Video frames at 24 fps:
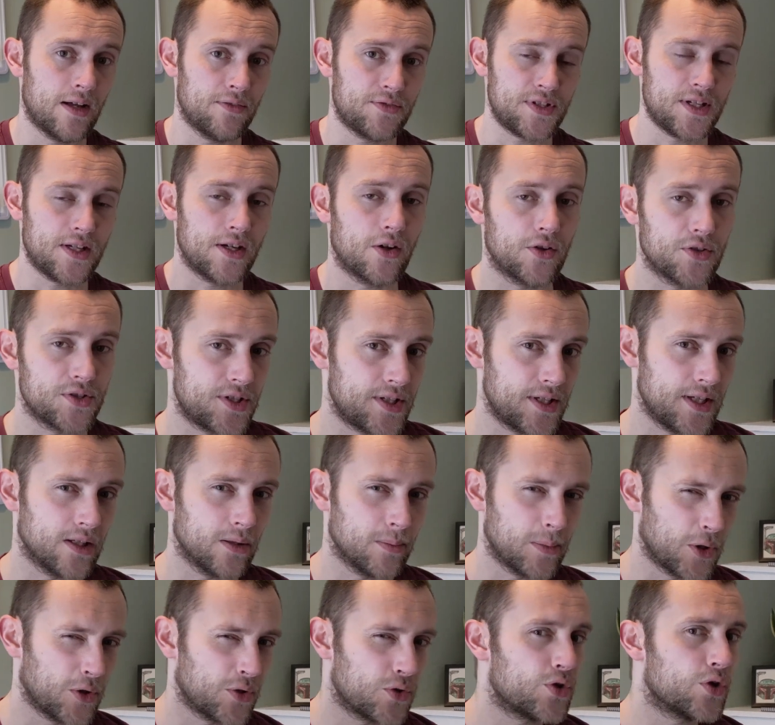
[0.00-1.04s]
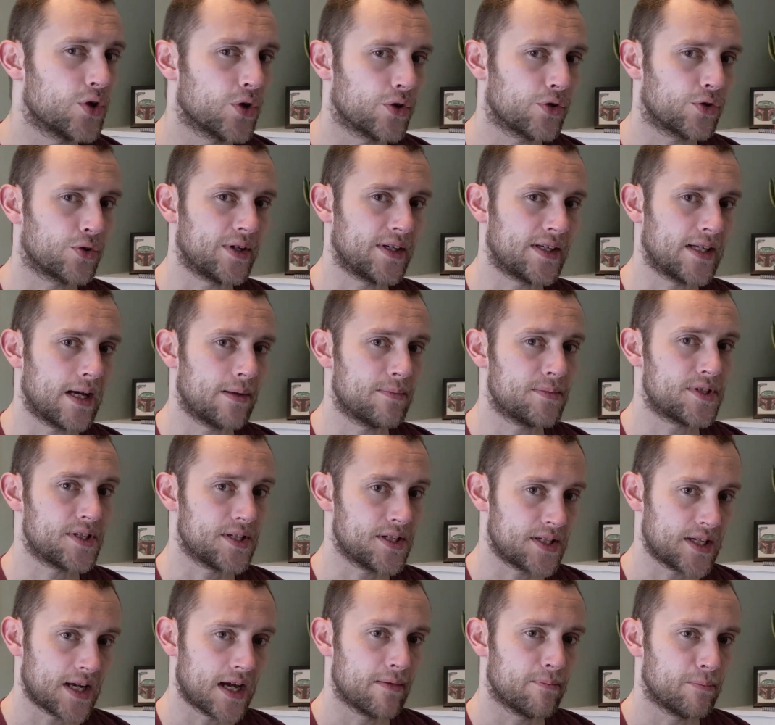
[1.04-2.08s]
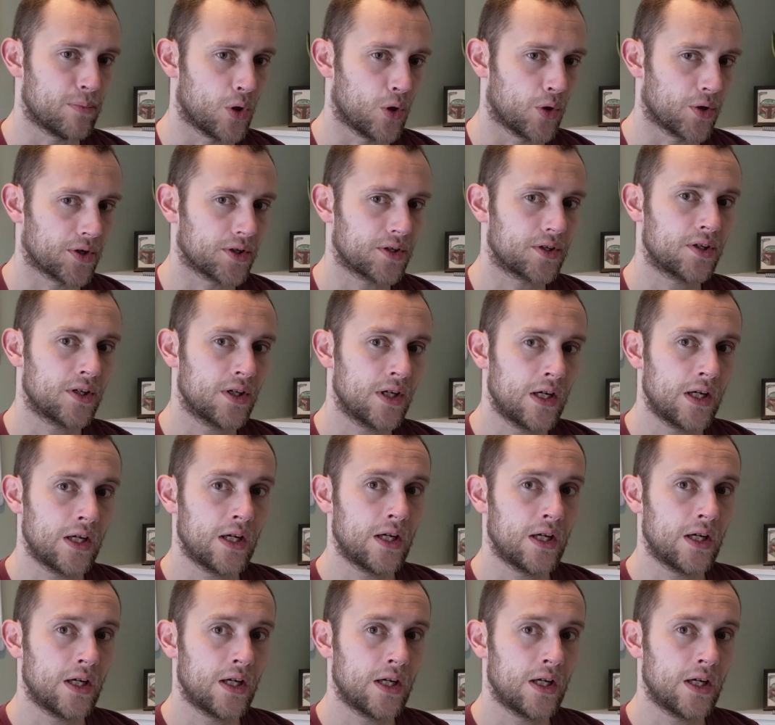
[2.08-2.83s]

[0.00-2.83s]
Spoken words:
I've seen it on sale about two or three times since I bought